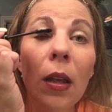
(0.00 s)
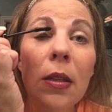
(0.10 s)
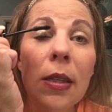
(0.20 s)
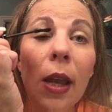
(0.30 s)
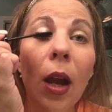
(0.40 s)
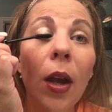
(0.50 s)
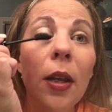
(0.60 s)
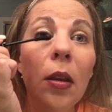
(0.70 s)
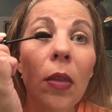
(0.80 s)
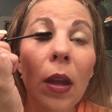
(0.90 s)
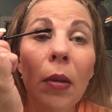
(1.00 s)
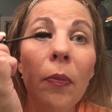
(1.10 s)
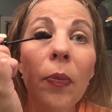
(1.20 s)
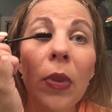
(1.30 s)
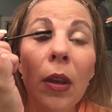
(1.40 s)
You see how I do the
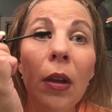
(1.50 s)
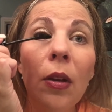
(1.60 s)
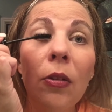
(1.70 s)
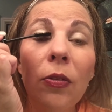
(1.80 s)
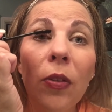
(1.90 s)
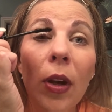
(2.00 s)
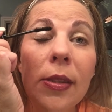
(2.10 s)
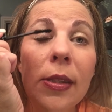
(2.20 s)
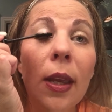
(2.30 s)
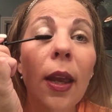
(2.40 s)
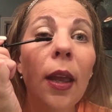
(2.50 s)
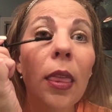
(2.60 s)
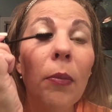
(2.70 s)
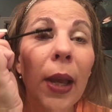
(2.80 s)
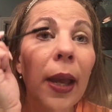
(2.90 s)
fronts and
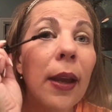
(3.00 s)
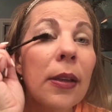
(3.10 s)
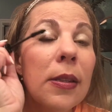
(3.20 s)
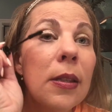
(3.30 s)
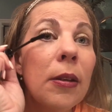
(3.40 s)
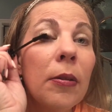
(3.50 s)
the backs?